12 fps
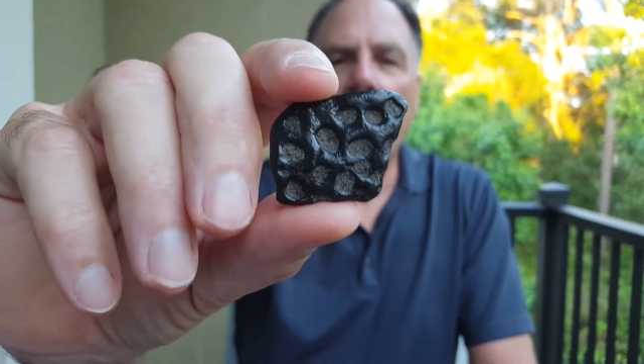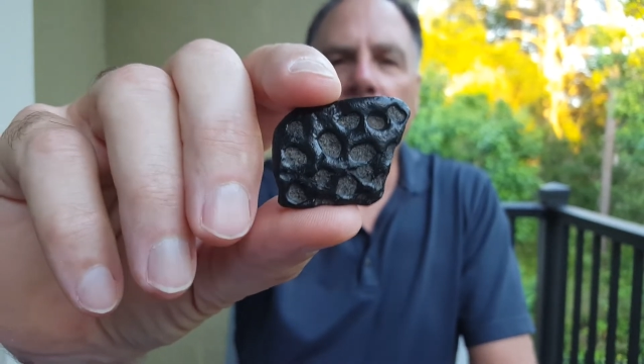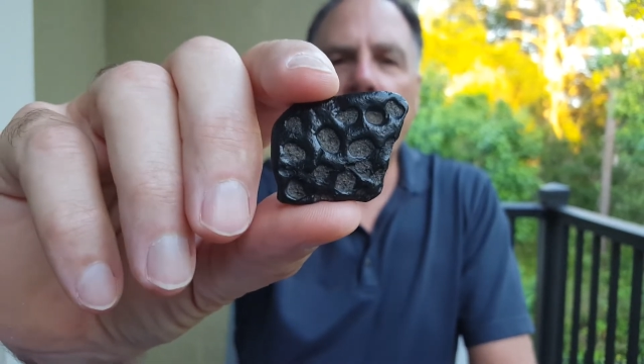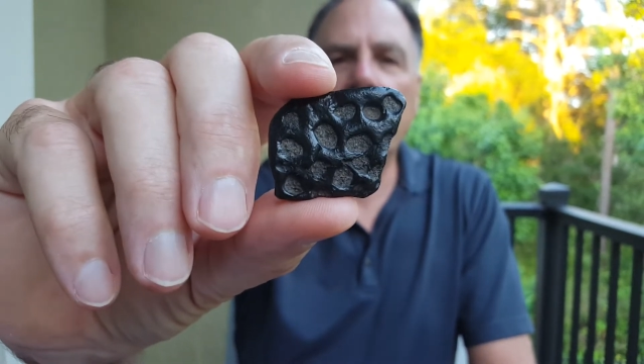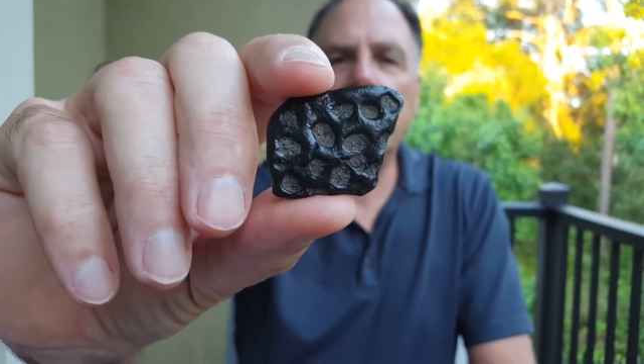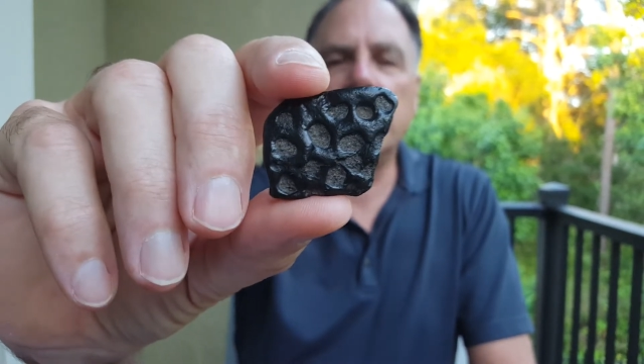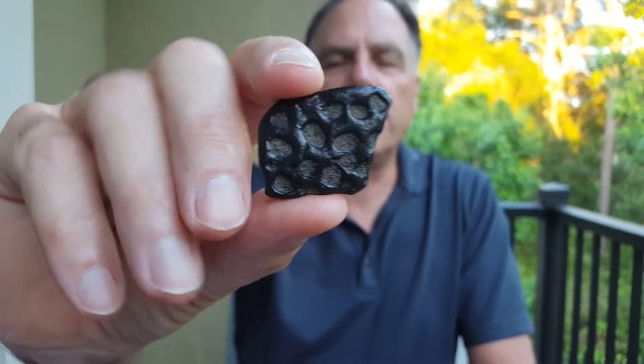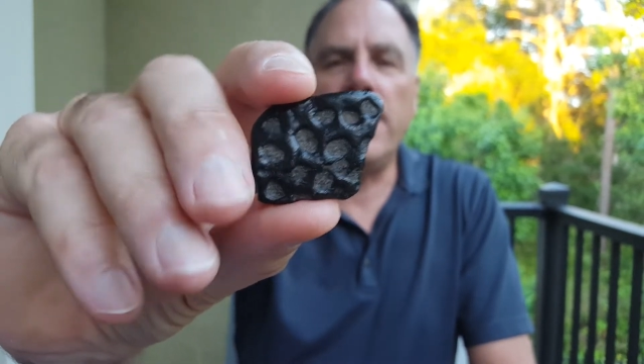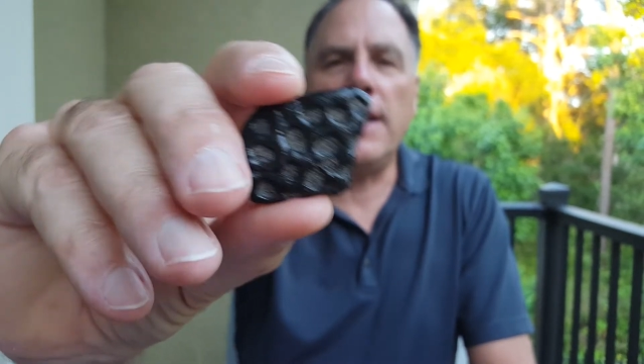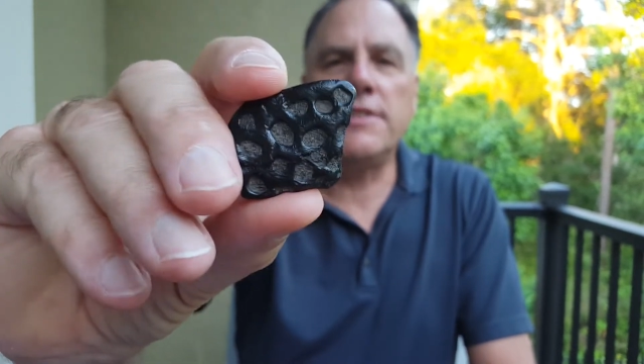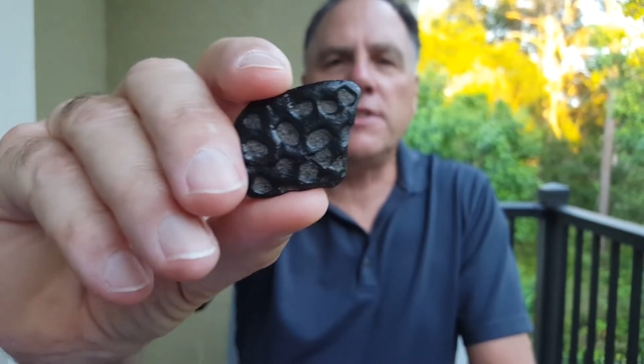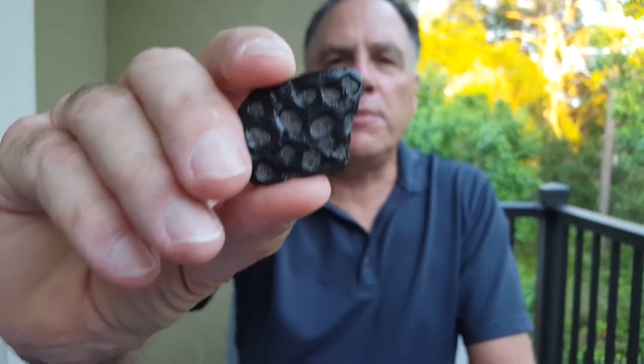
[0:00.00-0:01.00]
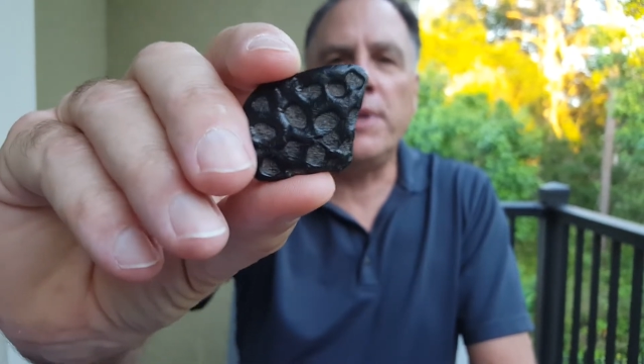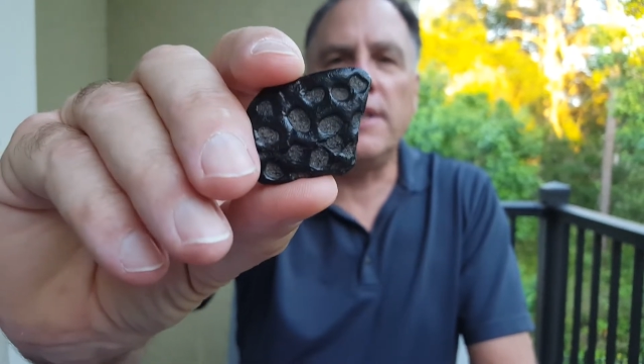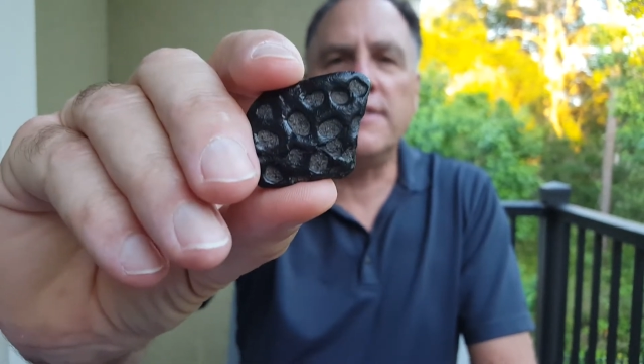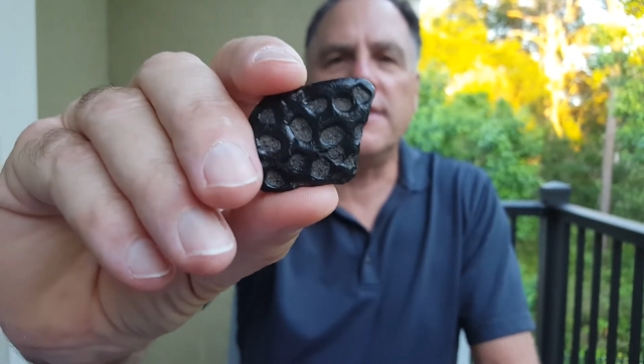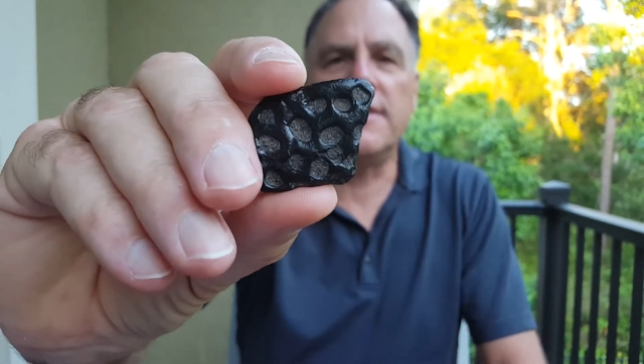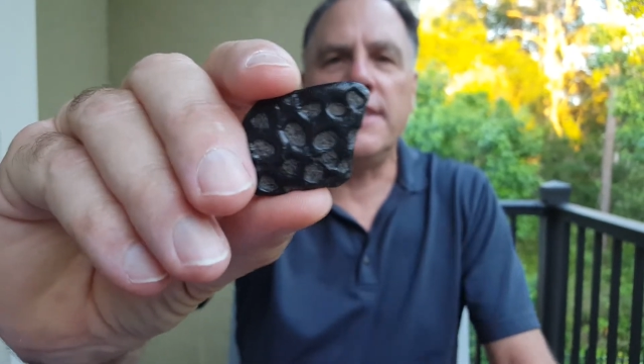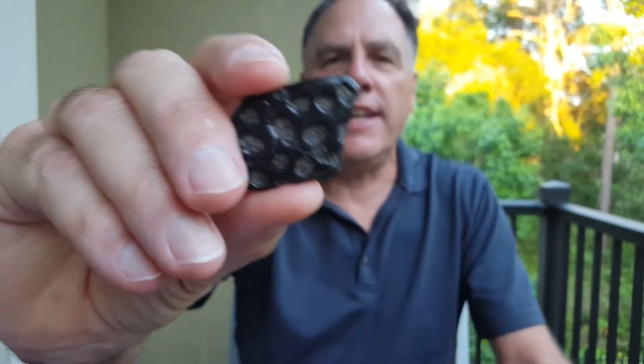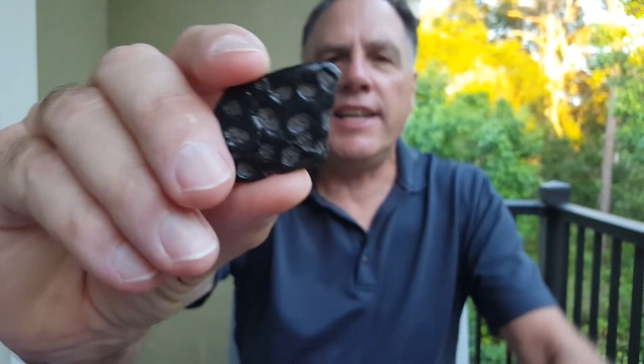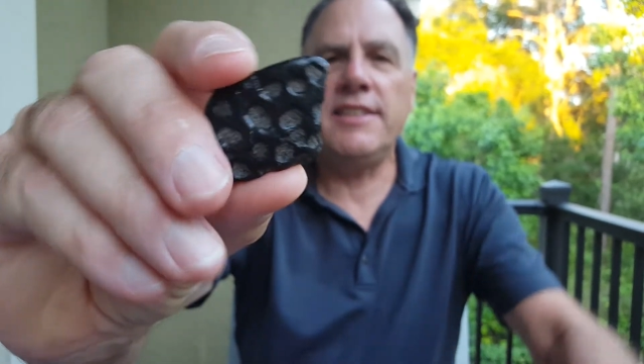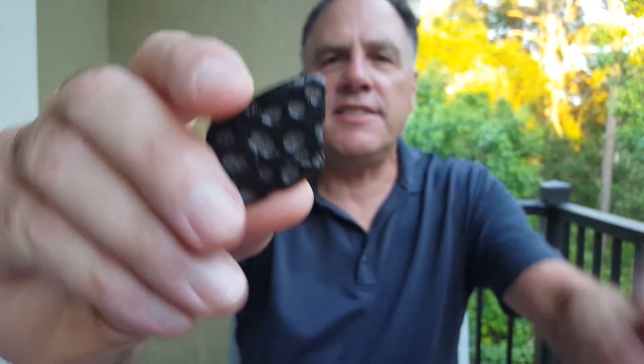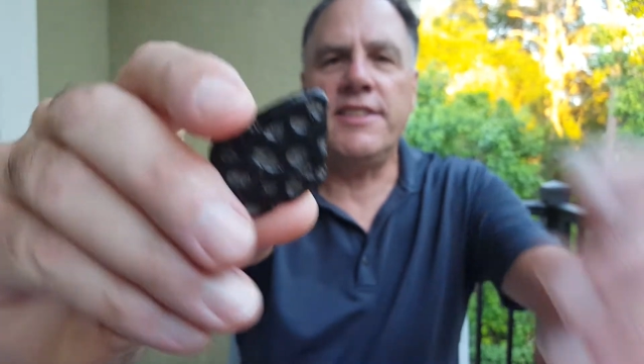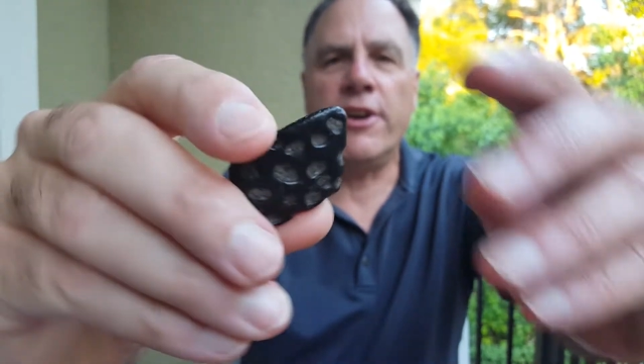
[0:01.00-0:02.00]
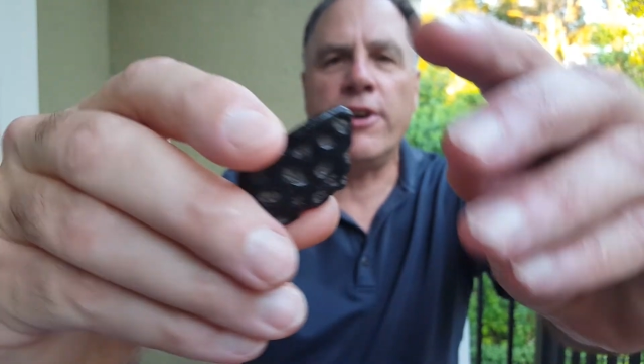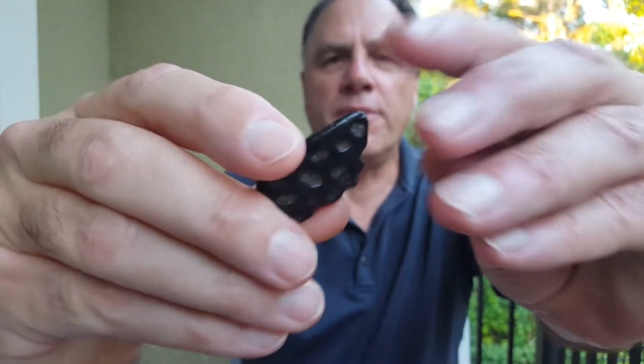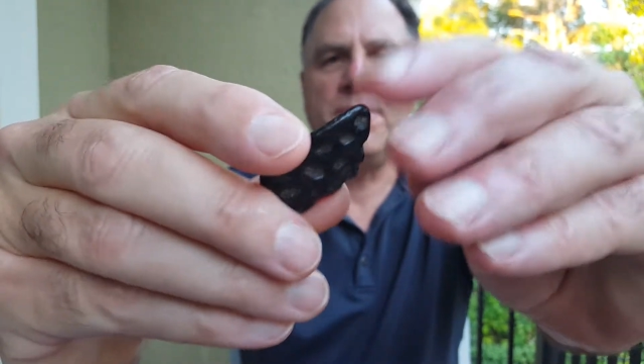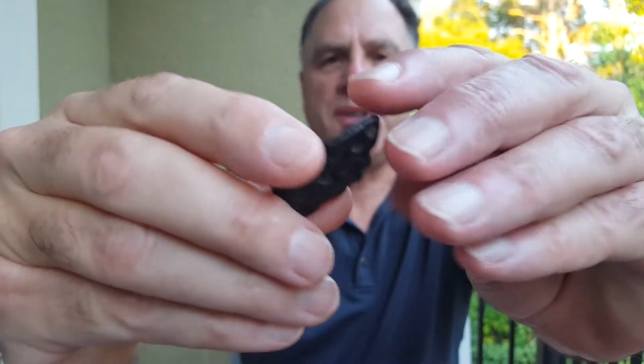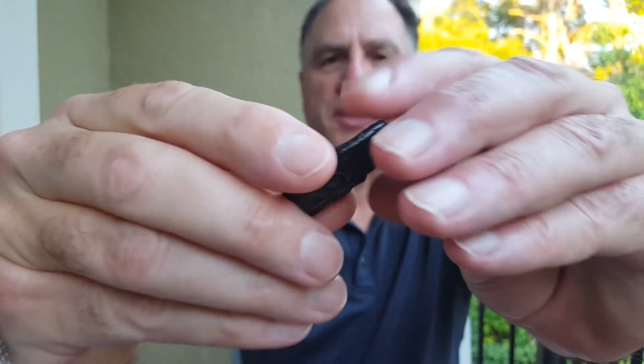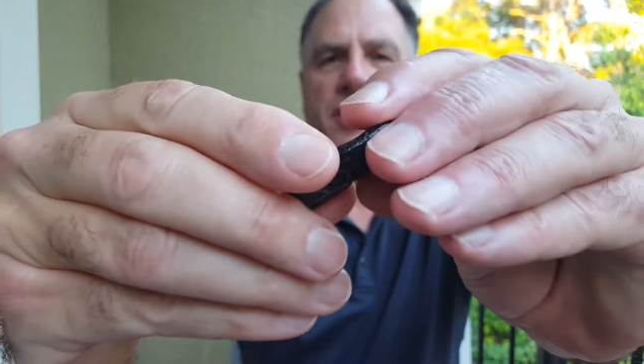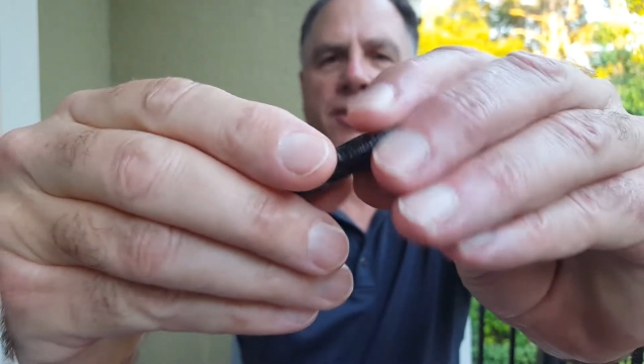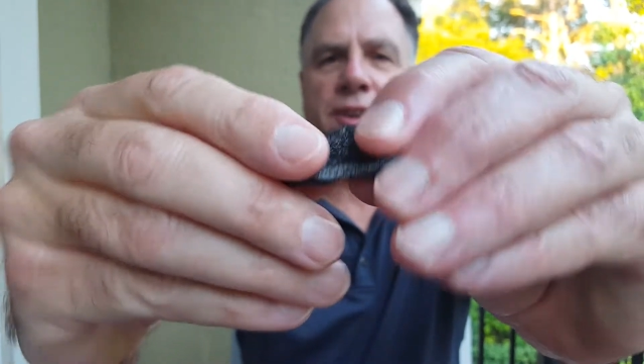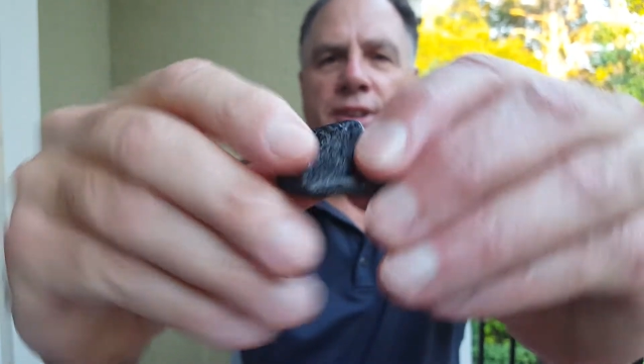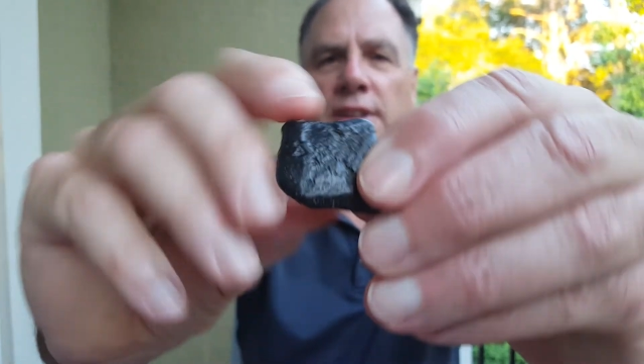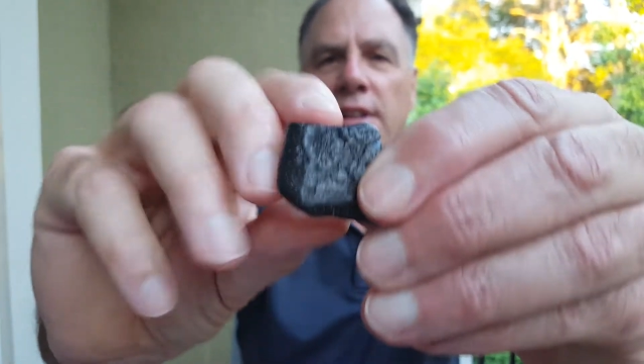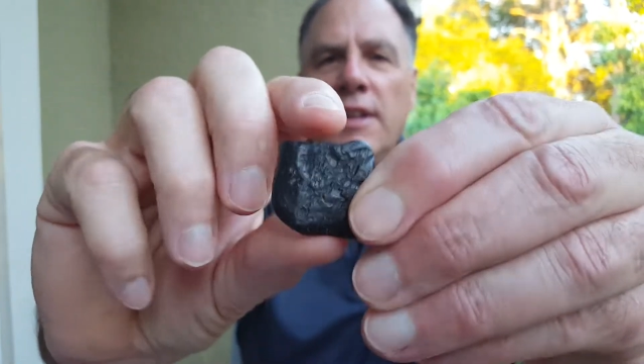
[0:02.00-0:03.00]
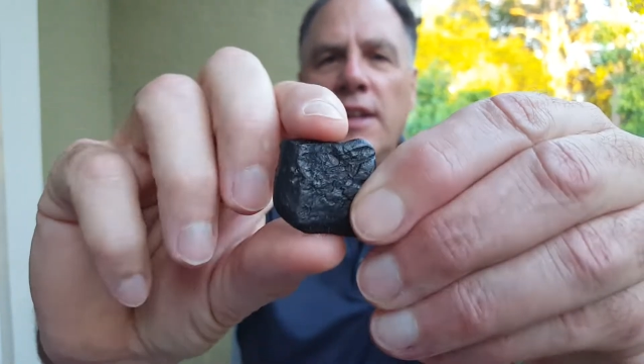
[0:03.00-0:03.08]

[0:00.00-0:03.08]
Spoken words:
I like this fossil because it's a nice dark material.